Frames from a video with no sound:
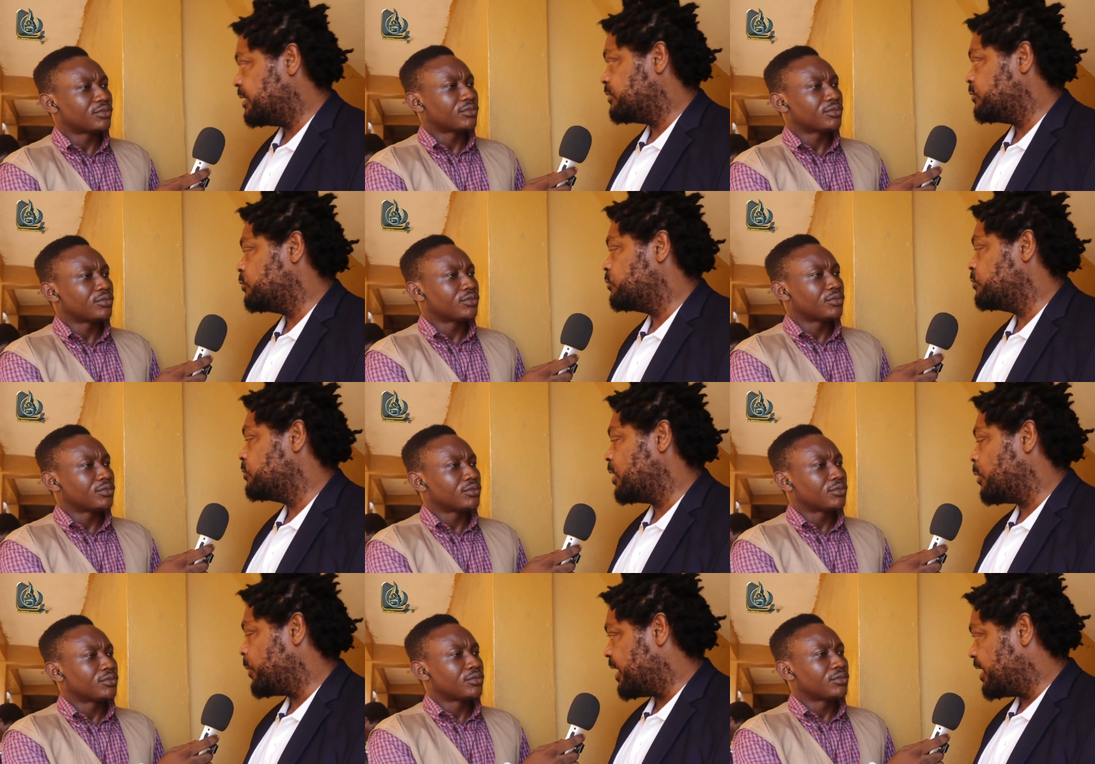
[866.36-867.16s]
Speaker 1: and do
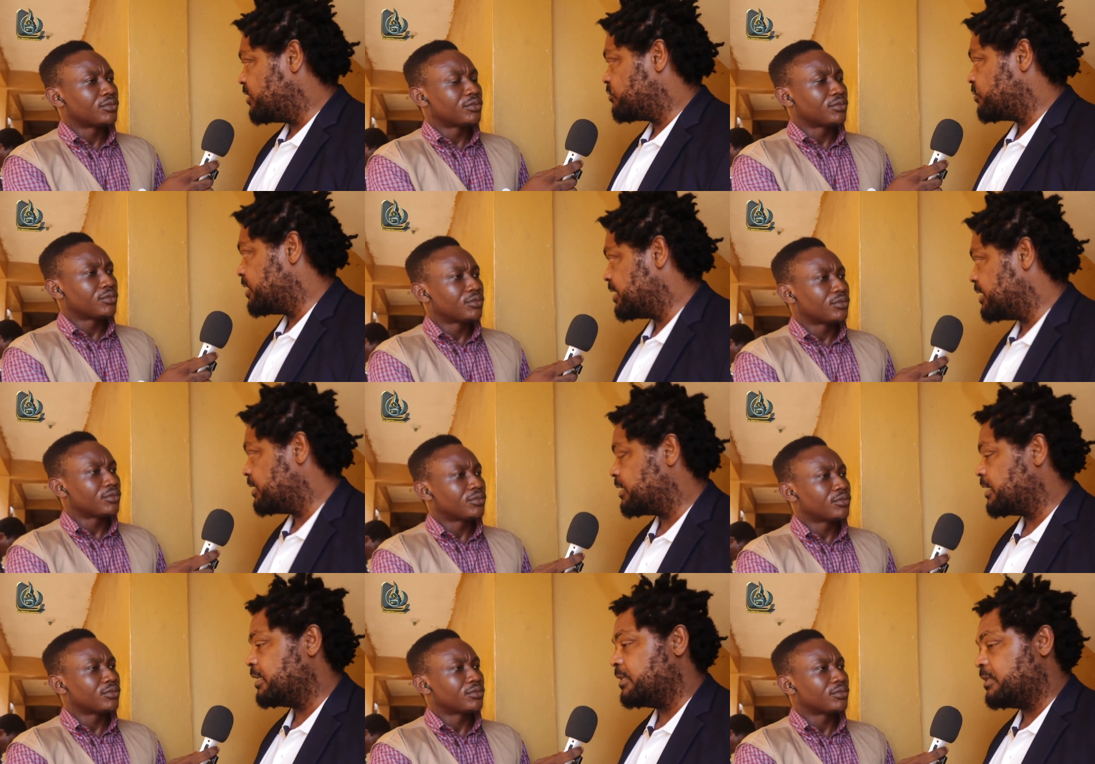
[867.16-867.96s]
awareness raising,
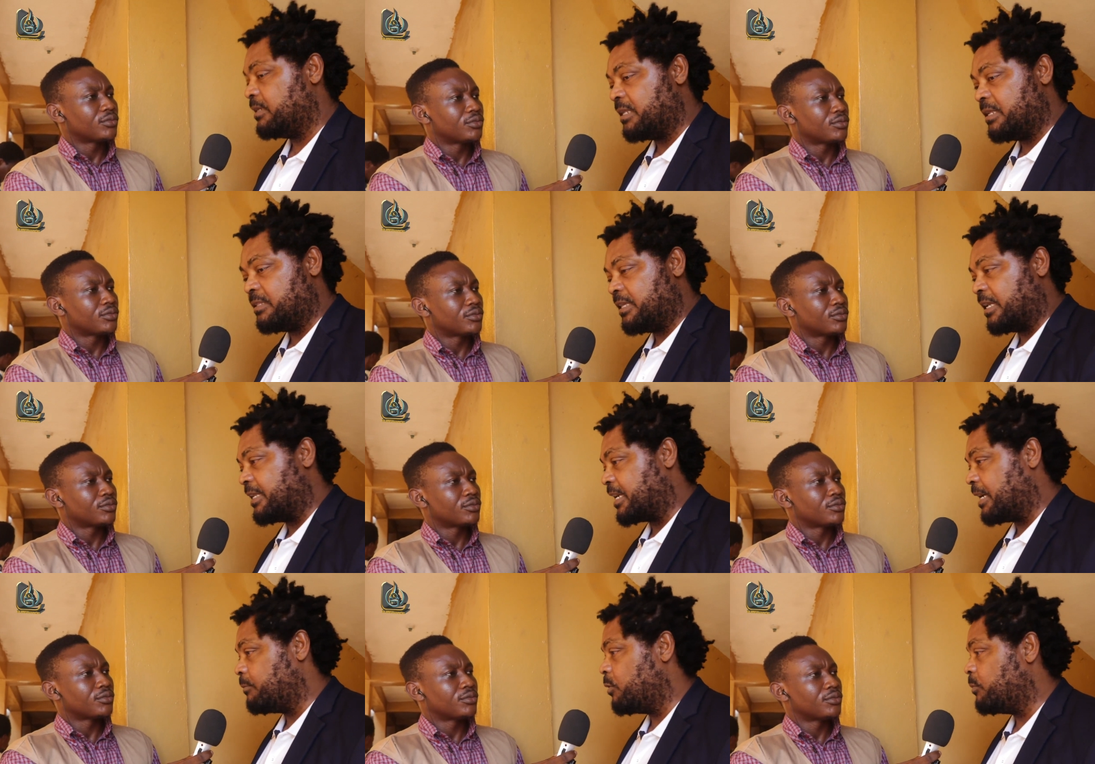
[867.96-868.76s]
say, then here
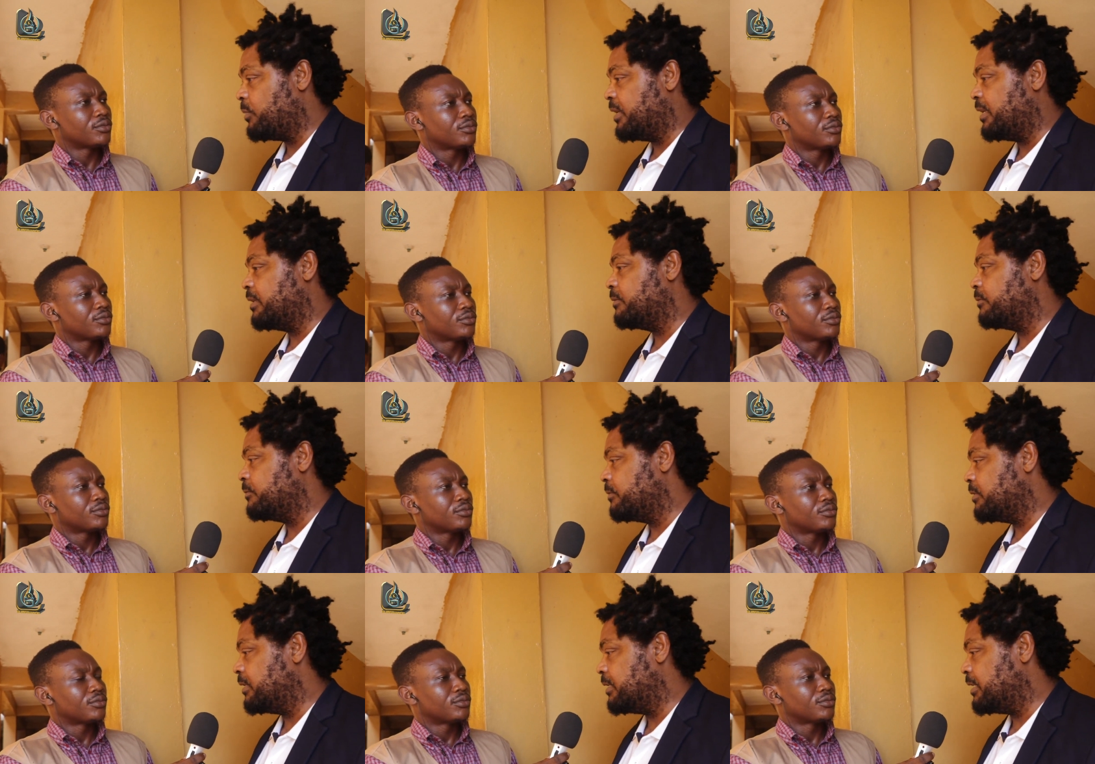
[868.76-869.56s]
they come up, and
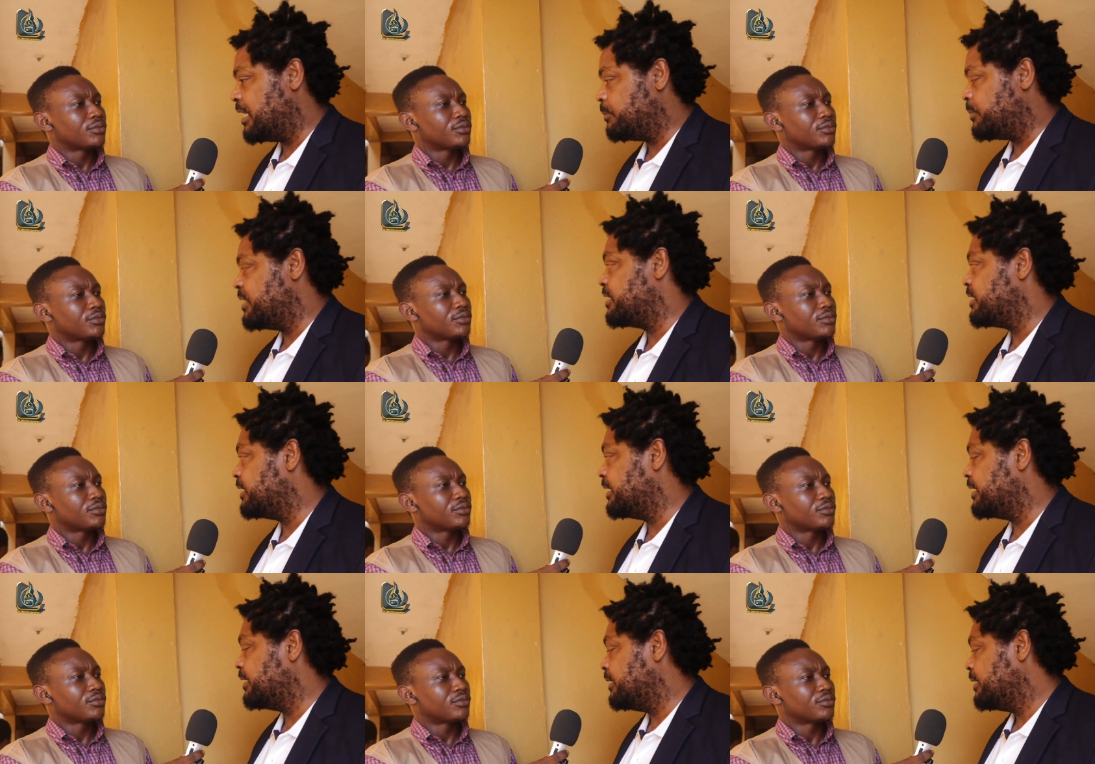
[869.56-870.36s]
uh, the N P D C
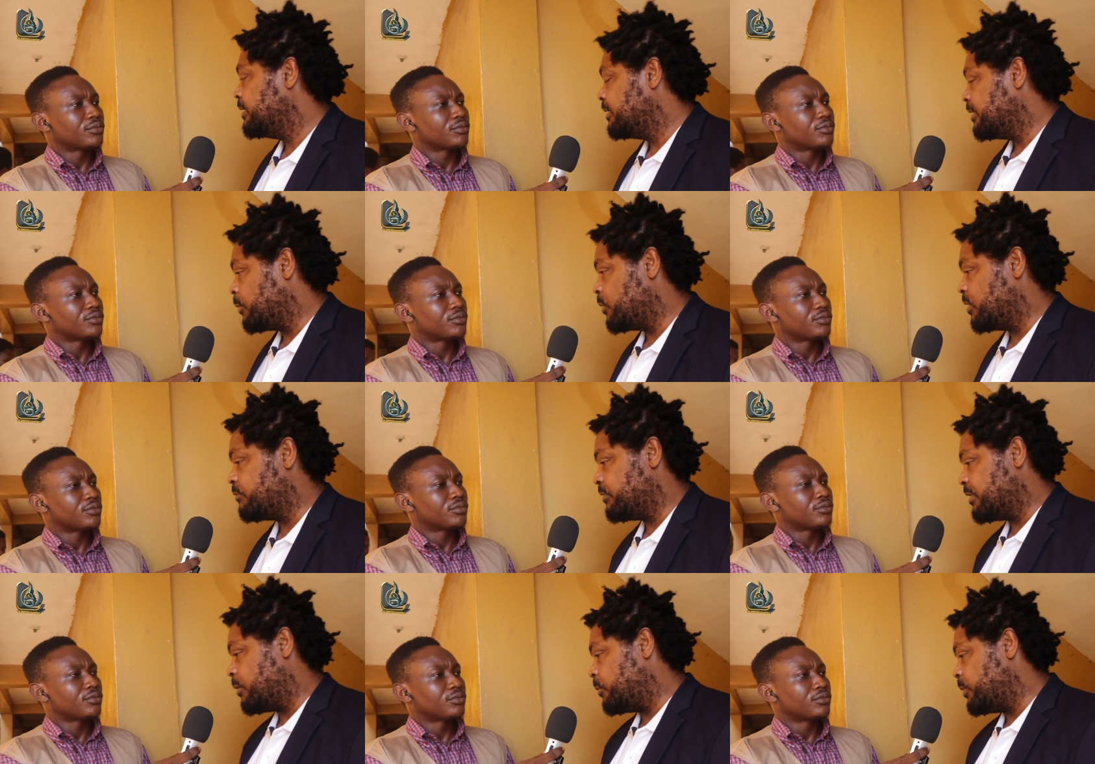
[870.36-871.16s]
day, now we go
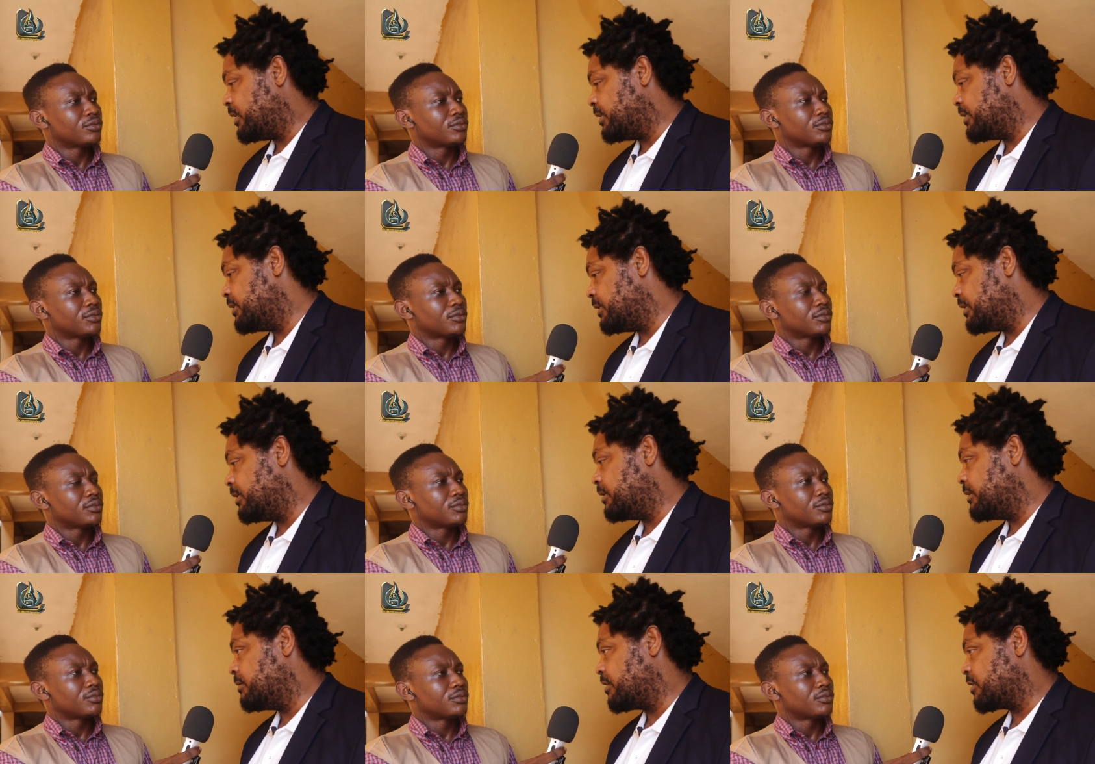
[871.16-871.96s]
for, now we,
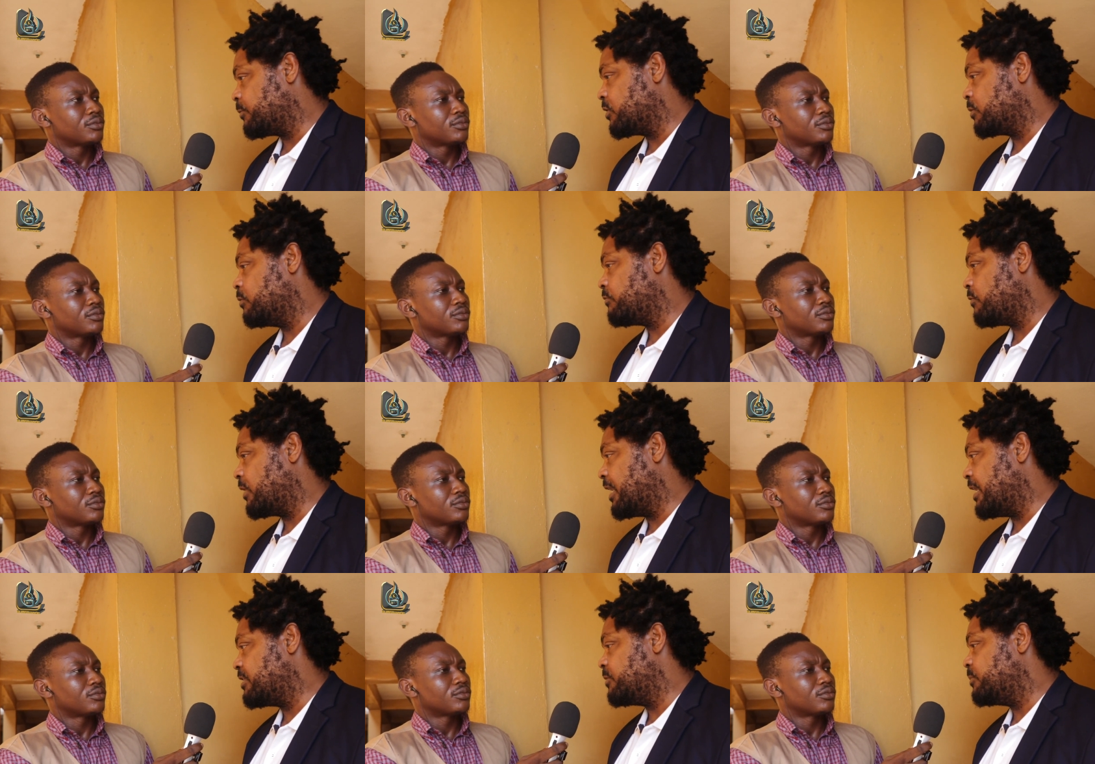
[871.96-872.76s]
the responsible for
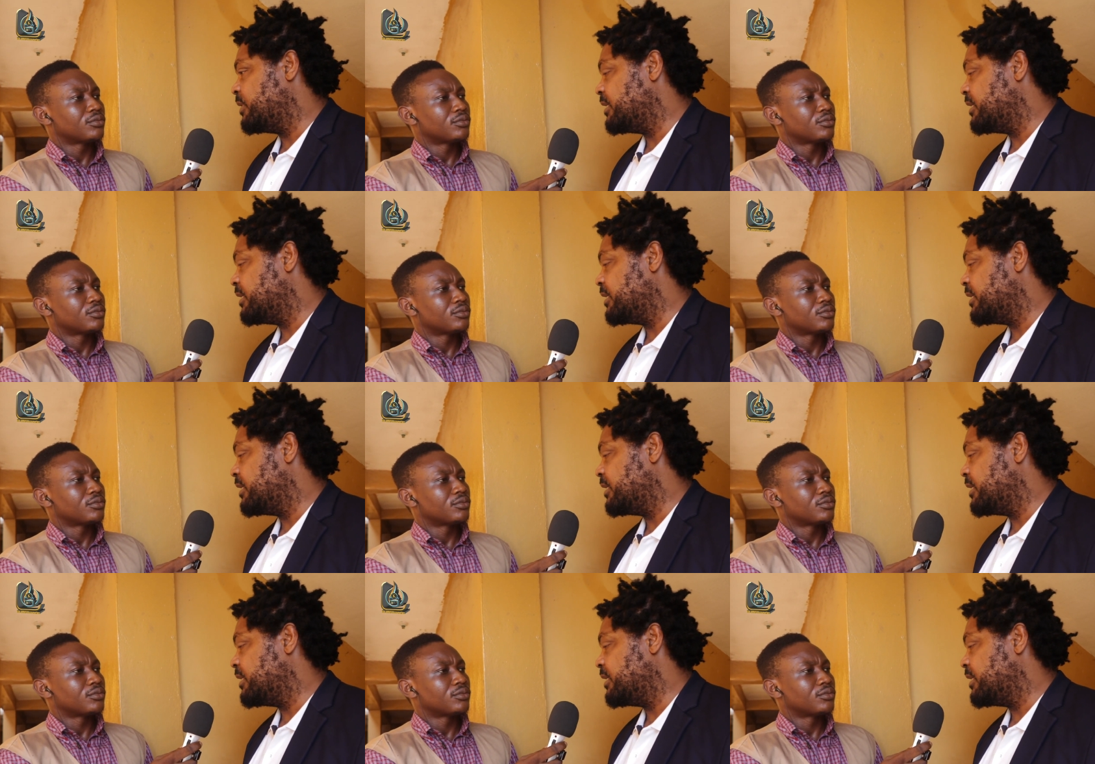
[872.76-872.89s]
organized